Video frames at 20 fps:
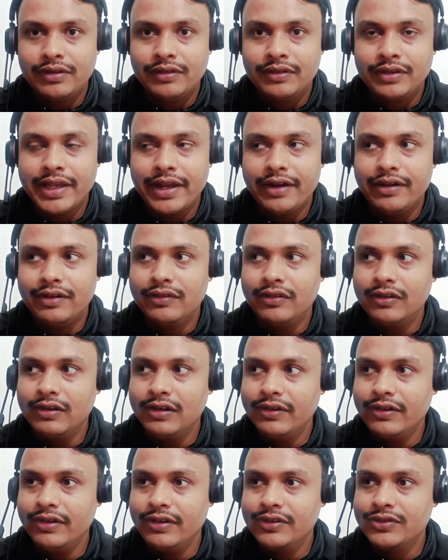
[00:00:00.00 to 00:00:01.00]
And the
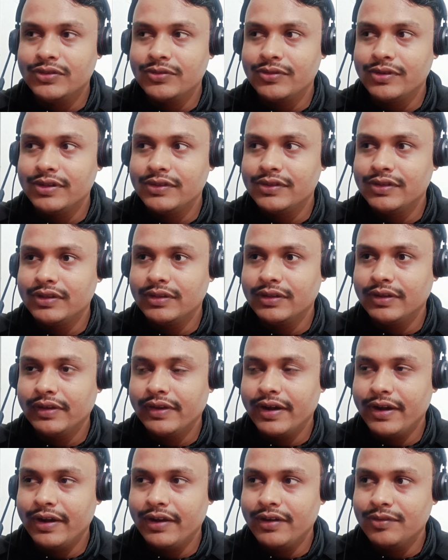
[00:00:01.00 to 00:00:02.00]
latest one is the
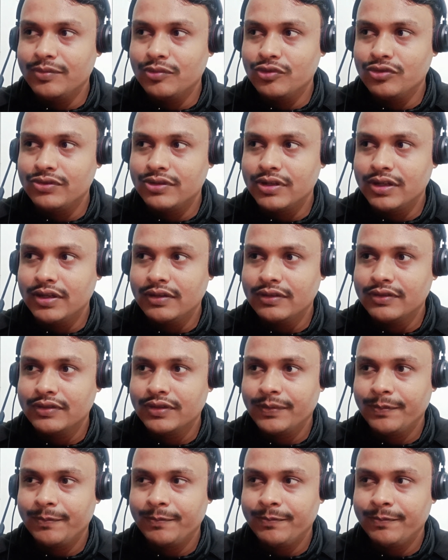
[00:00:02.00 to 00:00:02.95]
gradient boostings.